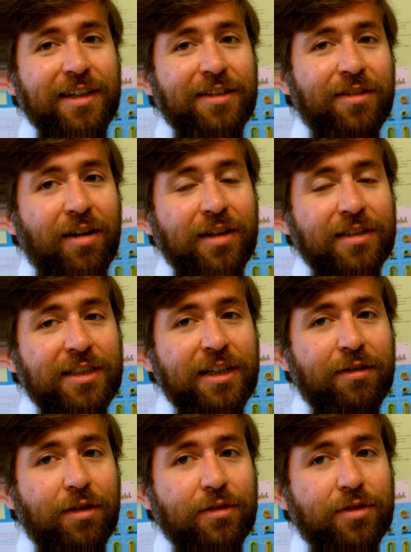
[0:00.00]
9
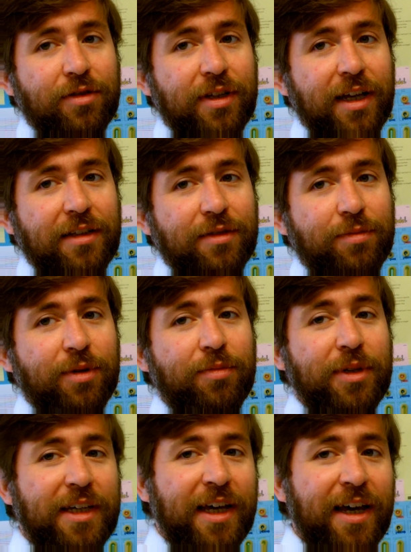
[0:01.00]
zeros on the end, but
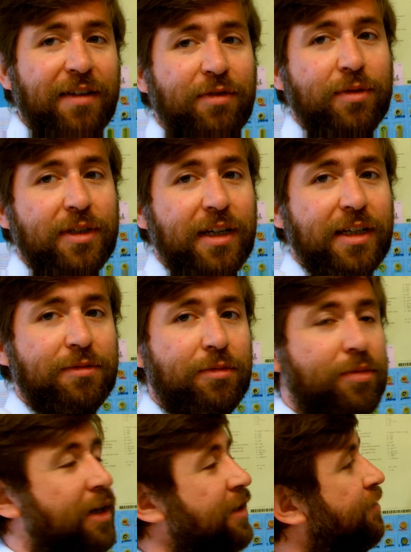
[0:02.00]
be careful with the
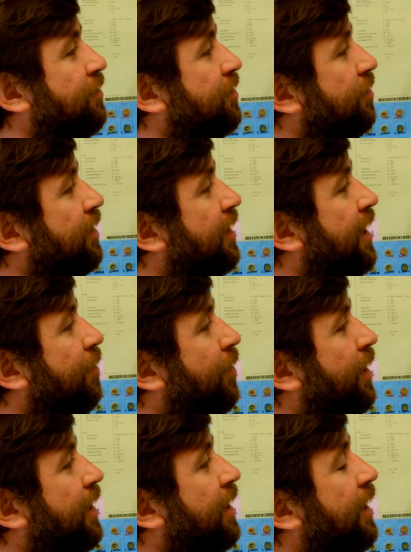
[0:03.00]
decimal place if you're doing it that way.